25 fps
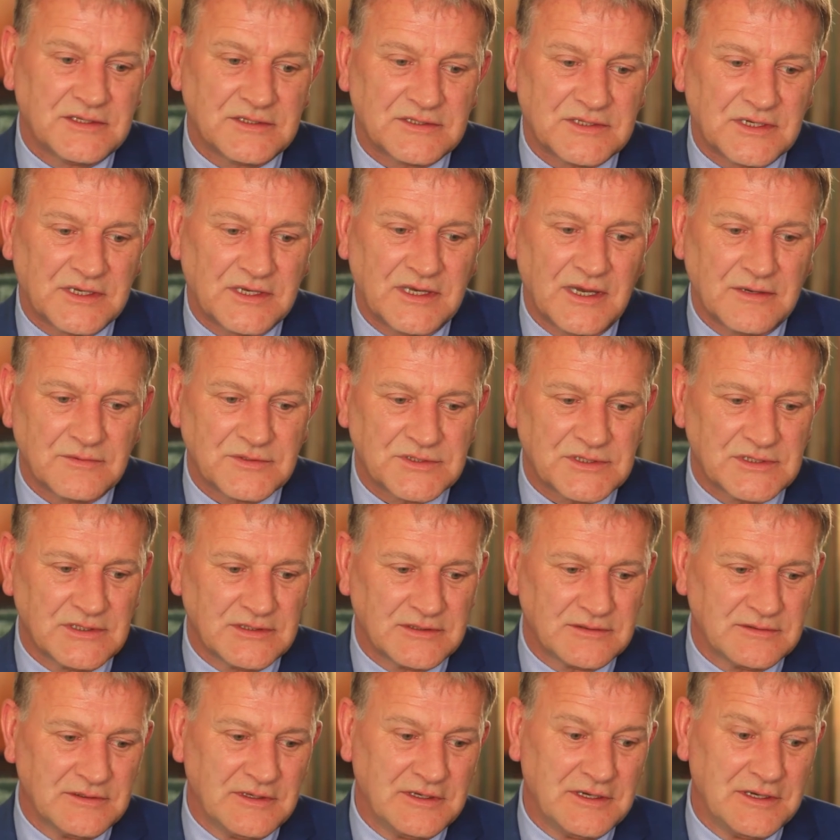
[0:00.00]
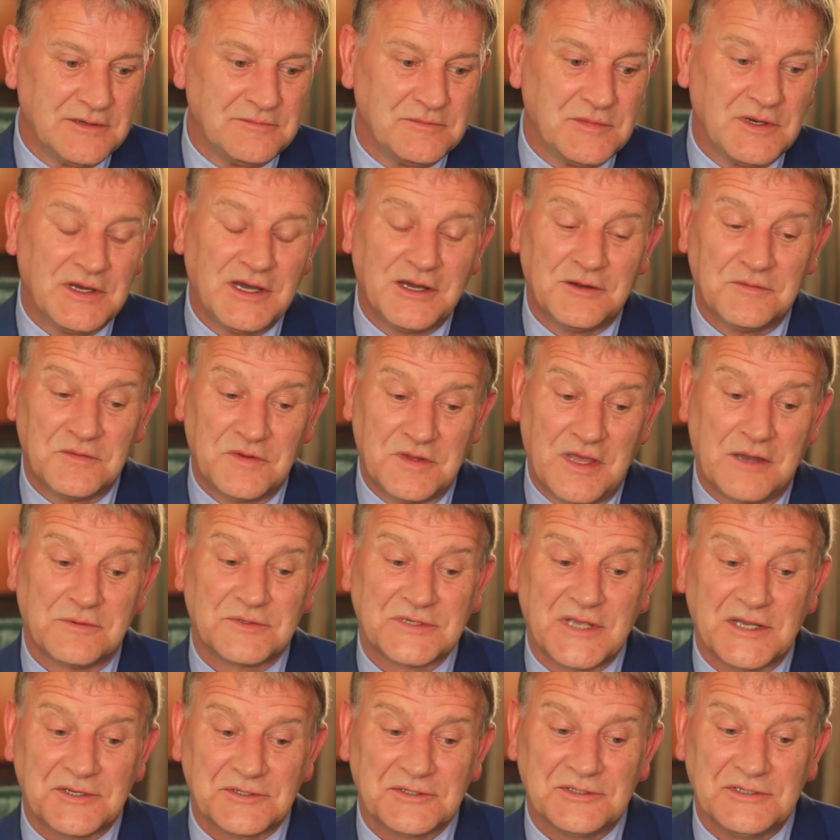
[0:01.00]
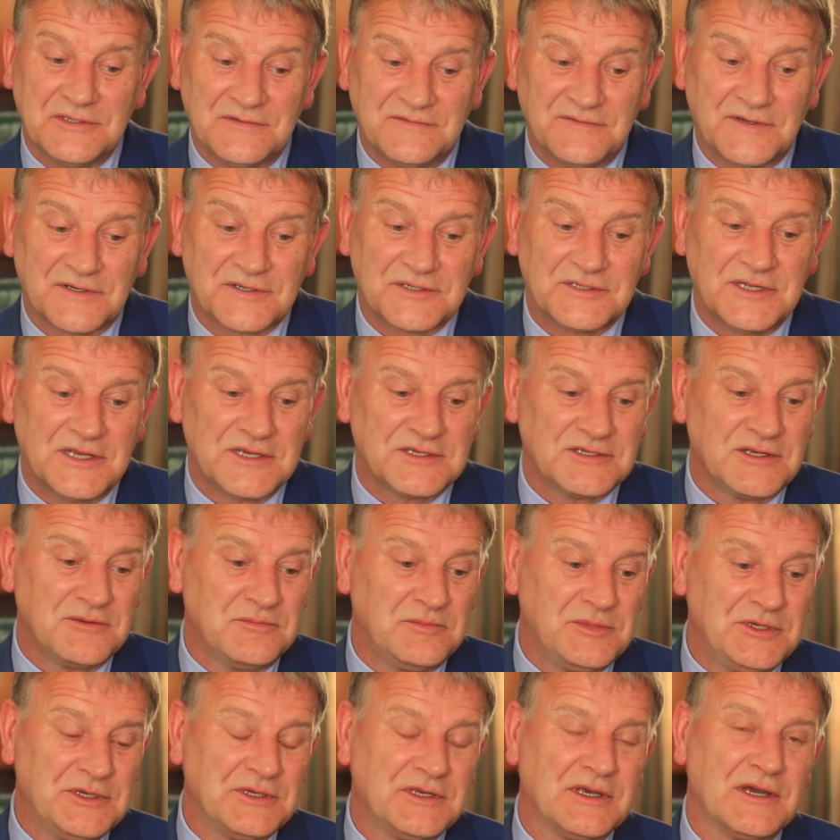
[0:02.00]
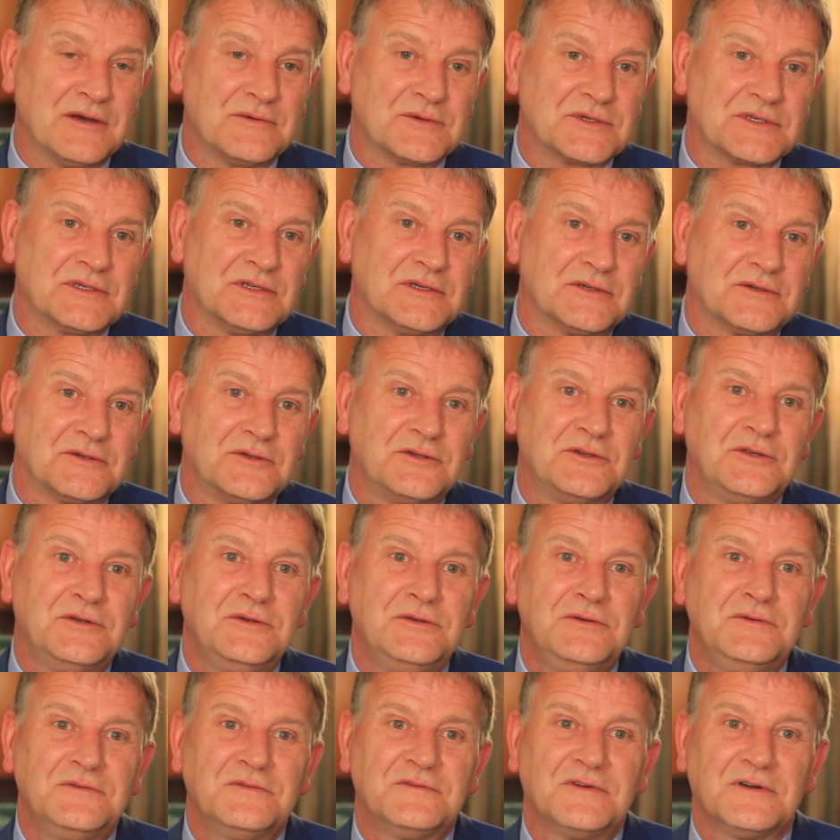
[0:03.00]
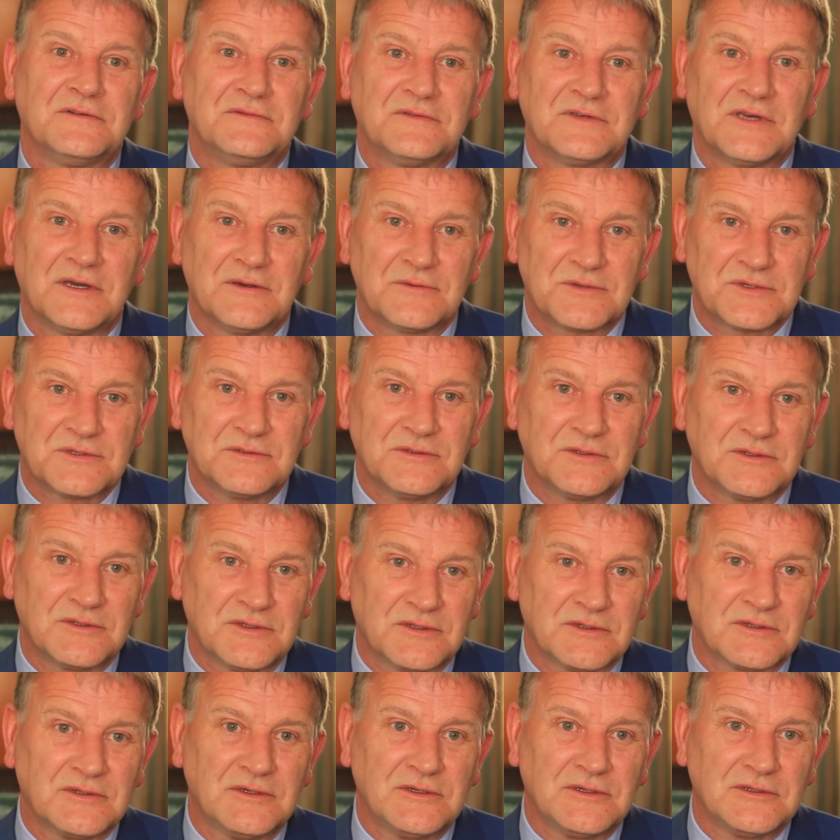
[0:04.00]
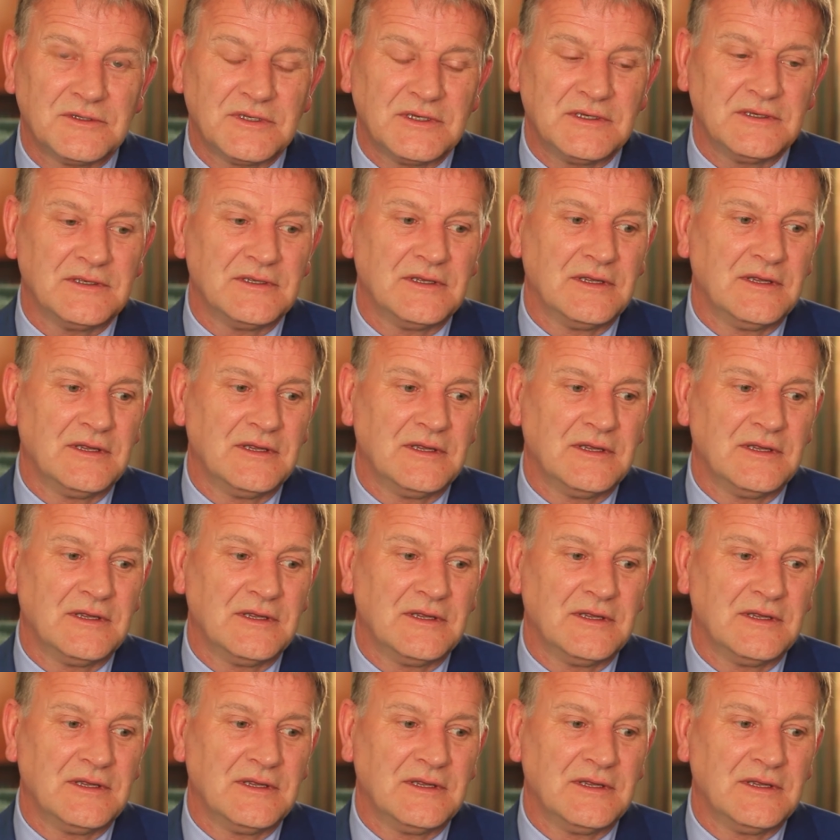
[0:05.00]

as a councillor, I was actually the first SNP councillor to Fife Council in Kirkcaldy.